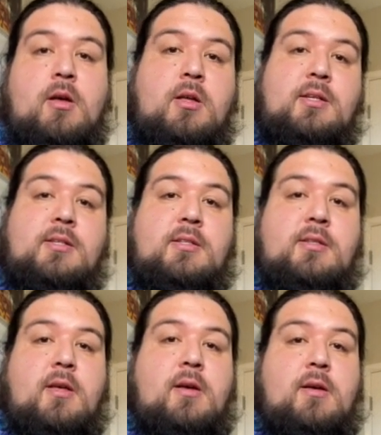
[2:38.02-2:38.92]
This is
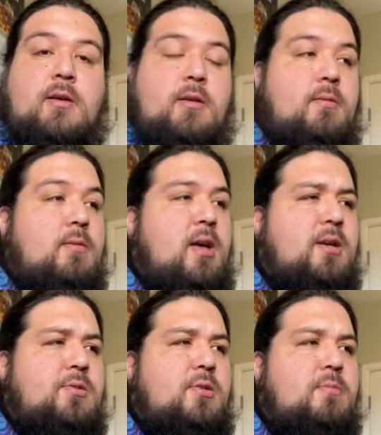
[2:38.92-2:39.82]
the
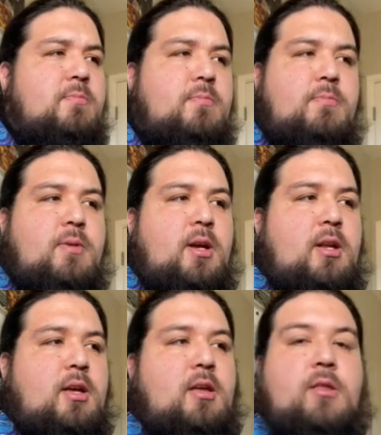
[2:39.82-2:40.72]
excerpt
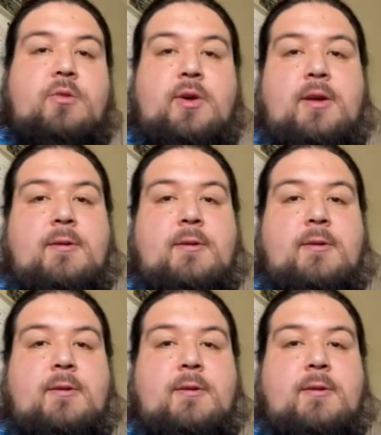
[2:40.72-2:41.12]
83.